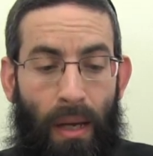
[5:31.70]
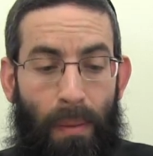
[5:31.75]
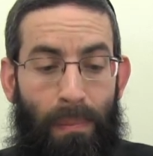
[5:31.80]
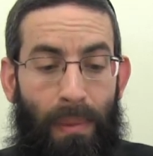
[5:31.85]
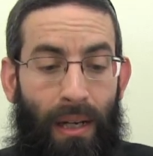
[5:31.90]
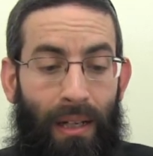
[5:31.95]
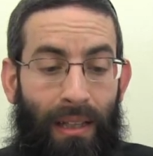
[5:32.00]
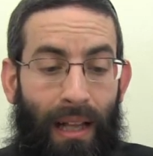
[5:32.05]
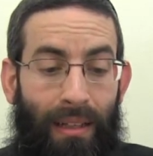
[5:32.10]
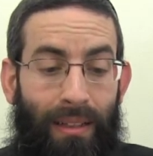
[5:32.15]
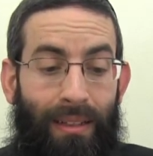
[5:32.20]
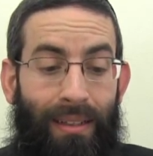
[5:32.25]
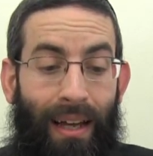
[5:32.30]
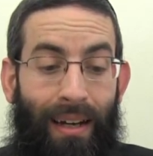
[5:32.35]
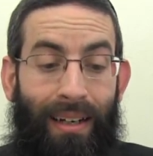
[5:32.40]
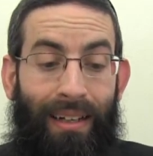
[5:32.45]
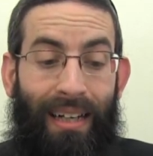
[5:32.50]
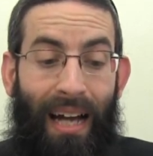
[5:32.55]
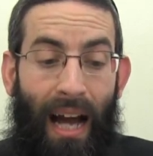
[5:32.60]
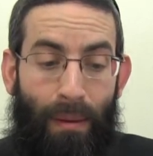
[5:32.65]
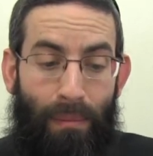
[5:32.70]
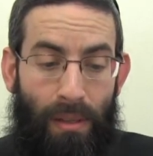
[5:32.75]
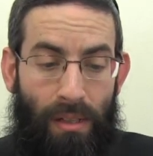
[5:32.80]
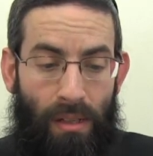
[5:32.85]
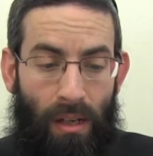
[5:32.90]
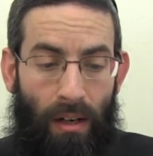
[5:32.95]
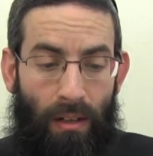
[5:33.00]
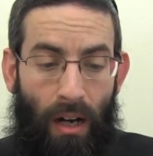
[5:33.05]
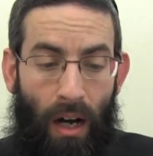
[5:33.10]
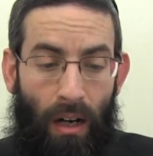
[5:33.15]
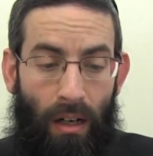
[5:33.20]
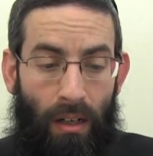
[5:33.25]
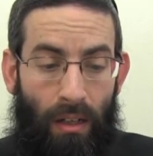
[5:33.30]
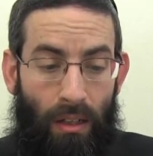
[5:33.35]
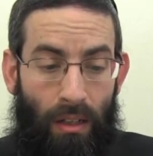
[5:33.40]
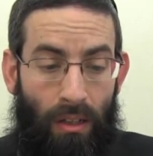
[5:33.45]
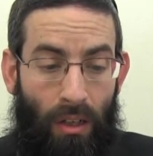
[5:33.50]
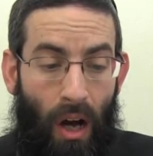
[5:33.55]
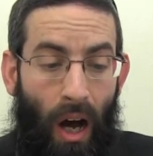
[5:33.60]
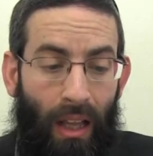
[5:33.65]
Mechlal the Tanakama sa
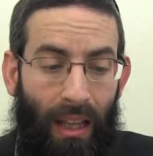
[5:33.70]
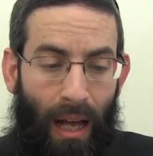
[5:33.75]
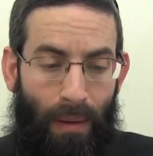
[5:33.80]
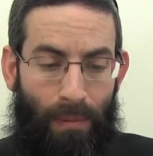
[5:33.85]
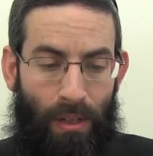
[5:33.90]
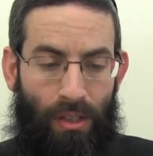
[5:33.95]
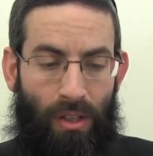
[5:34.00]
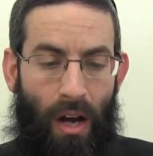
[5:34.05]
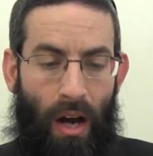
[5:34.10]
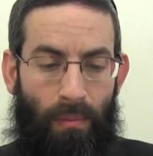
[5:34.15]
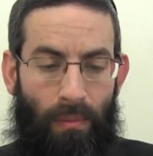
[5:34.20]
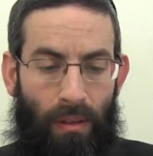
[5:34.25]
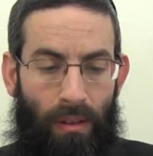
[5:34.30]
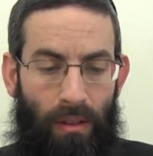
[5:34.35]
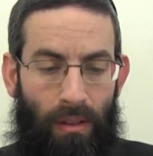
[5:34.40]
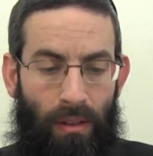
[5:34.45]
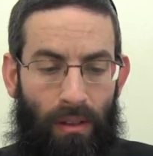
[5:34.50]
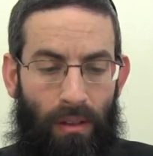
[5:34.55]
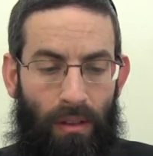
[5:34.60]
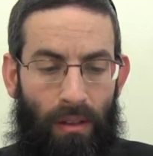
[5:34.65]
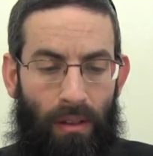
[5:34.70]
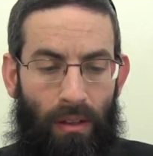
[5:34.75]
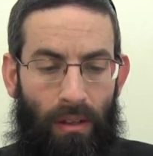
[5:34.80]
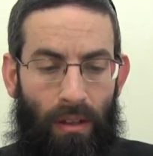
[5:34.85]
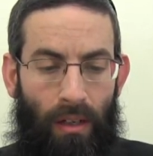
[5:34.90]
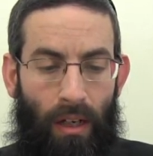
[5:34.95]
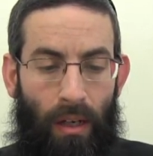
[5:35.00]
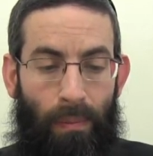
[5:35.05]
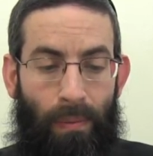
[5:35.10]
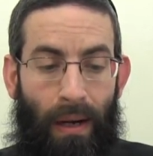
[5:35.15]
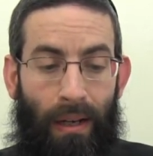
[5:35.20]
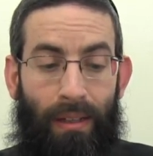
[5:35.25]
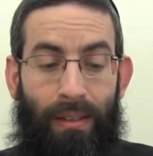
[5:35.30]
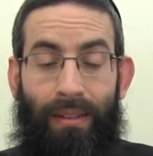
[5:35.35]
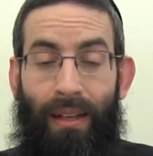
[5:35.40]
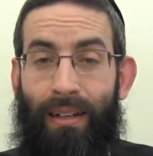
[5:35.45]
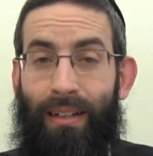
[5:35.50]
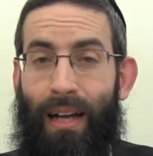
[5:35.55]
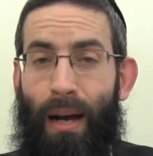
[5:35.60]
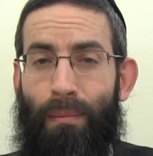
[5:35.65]
kol amas ka'amar. Apparently
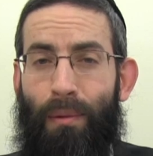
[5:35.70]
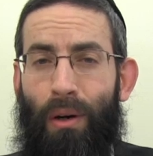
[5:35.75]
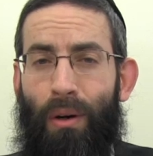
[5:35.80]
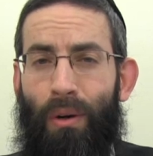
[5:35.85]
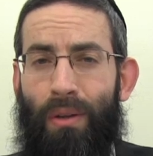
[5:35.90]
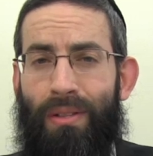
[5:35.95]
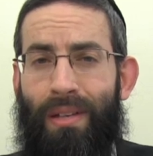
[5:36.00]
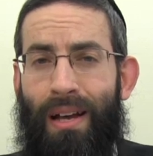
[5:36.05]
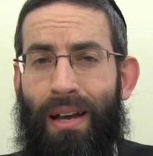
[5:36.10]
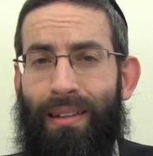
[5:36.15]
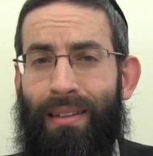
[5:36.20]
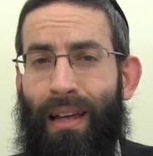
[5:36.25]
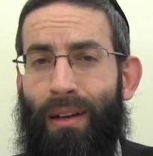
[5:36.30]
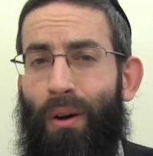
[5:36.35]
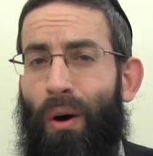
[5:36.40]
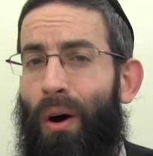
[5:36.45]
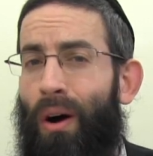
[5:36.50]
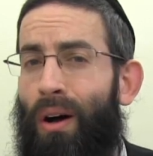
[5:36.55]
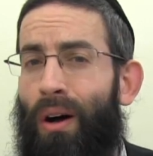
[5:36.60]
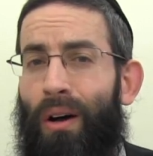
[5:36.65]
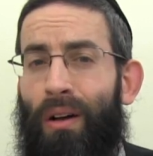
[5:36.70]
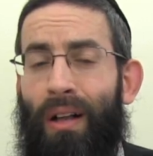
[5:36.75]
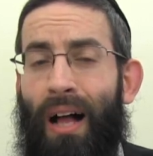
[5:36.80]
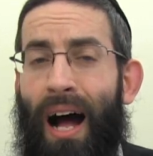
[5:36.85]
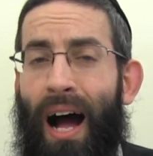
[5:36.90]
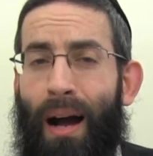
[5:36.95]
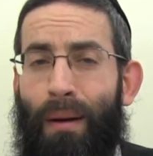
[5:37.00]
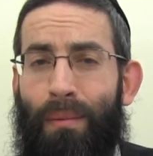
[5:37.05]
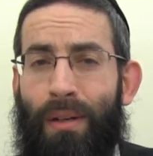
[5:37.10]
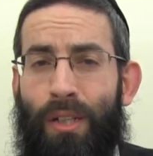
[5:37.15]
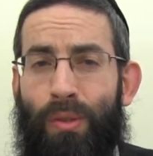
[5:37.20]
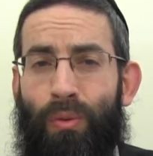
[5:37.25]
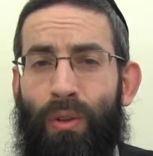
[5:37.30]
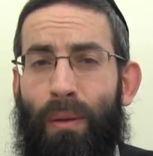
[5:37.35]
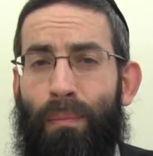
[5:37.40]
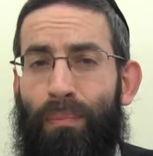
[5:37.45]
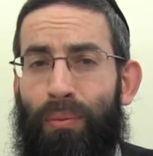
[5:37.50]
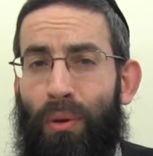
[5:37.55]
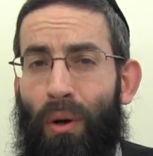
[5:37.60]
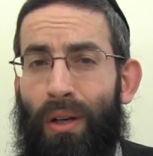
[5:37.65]
Tanakama holds that all amas will
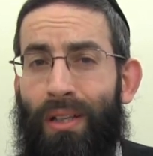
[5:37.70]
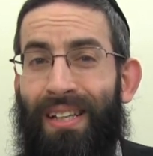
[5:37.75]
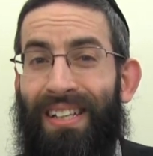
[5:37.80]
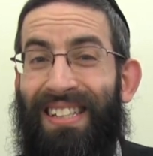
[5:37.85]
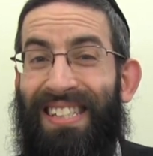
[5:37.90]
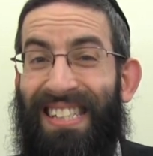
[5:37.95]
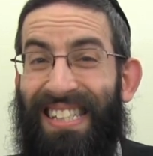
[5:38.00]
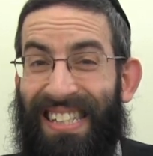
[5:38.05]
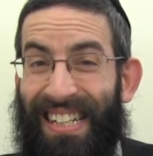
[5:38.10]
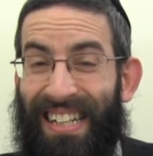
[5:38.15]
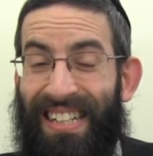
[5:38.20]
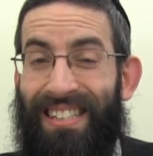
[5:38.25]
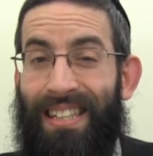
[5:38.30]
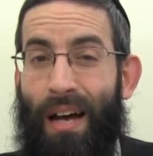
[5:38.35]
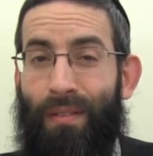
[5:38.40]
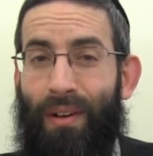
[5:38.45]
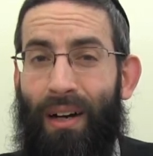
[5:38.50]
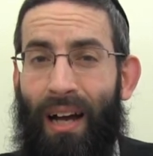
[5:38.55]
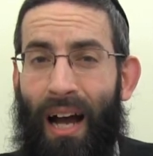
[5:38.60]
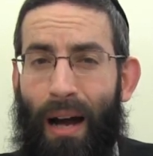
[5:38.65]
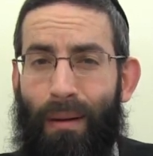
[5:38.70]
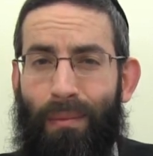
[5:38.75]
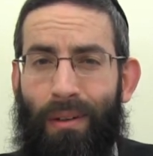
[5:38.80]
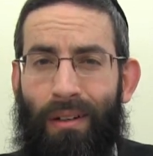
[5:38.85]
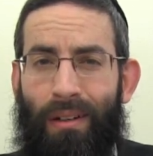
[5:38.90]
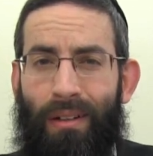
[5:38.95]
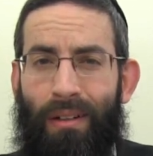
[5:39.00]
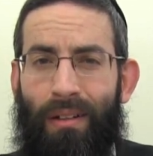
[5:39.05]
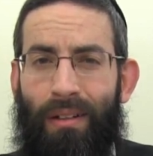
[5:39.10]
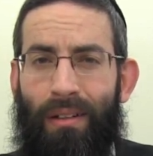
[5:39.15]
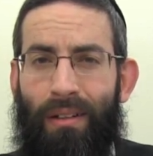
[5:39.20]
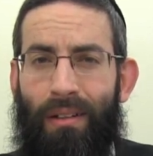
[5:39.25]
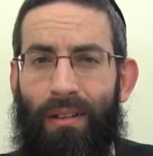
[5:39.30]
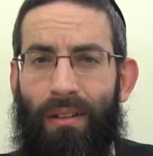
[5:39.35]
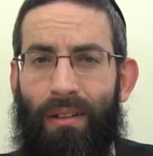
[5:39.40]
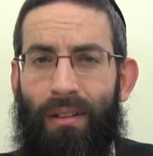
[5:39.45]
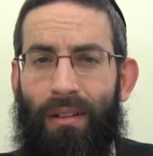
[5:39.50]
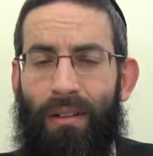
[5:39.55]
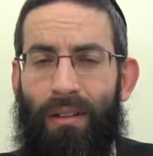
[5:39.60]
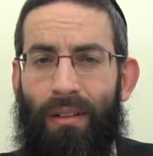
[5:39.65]
employ this 6 tefach amma.
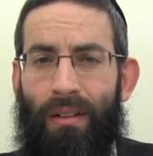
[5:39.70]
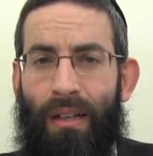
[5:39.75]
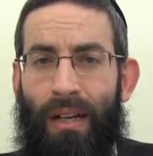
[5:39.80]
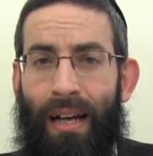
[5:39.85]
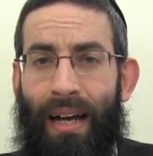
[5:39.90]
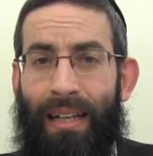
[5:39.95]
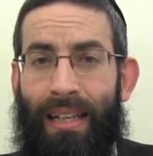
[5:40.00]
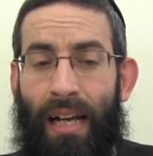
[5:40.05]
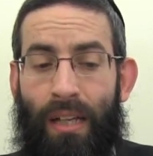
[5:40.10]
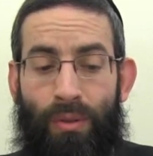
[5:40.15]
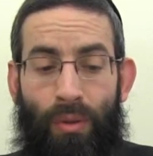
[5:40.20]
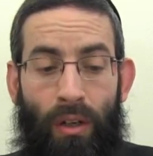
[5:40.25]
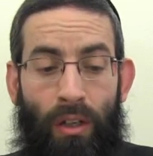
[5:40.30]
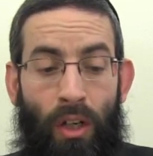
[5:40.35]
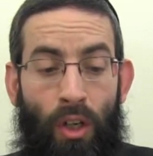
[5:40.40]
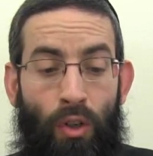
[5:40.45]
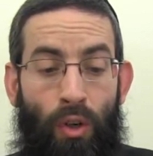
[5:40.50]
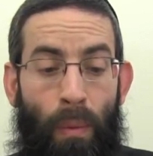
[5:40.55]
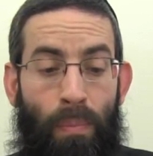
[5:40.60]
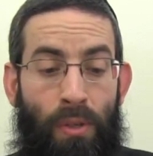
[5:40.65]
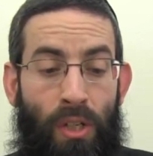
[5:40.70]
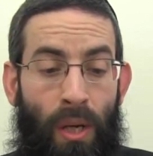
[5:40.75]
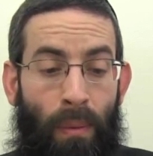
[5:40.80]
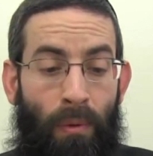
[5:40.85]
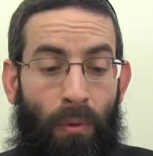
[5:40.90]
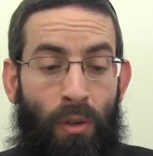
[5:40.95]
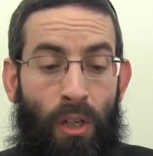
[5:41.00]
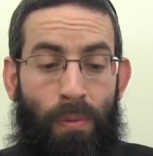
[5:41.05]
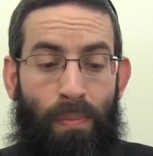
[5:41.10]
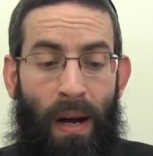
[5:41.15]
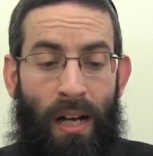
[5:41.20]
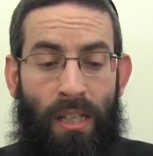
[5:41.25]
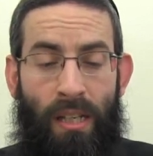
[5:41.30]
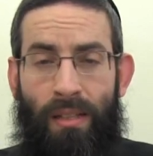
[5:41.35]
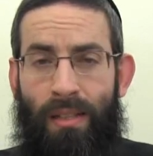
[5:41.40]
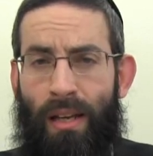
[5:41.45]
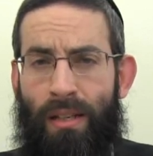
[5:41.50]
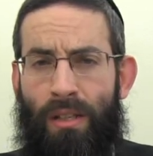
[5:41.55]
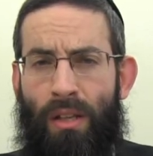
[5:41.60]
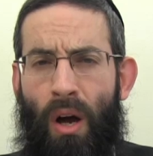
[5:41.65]
And that's why Reb Shimon responds
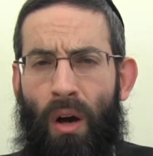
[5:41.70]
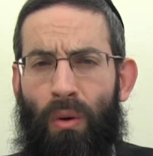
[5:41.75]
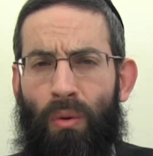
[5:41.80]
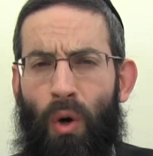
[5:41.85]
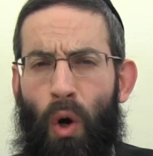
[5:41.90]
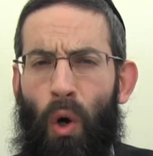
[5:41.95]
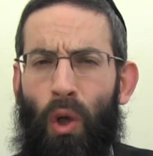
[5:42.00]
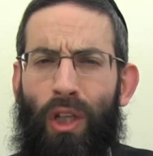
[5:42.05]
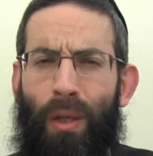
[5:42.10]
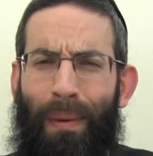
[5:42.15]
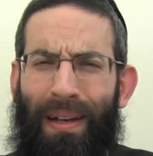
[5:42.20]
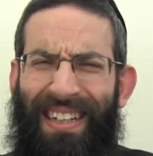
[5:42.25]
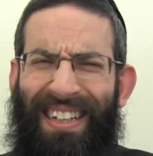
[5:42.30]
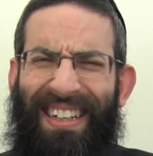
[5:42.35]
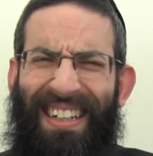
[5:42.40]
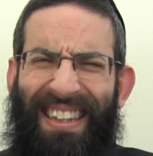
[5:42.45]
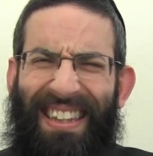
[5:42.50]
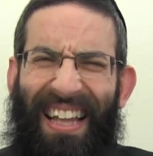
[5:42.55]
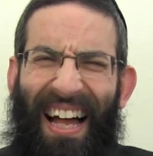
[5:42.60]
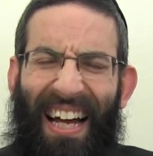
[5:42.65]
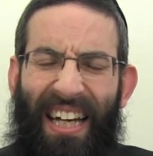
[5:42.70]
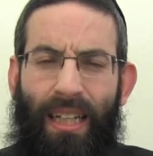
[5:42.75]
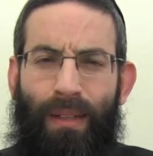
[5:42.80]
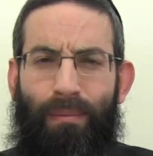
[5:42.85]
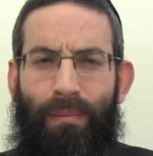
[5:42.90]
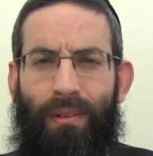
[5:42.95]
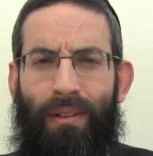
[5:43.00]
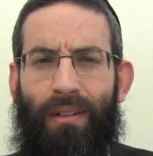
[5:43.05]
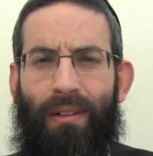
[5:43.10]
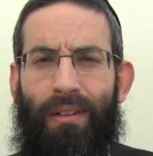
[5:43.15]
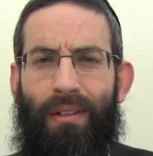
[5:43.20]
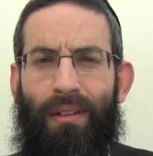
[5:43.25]
and says, no, only by kalayim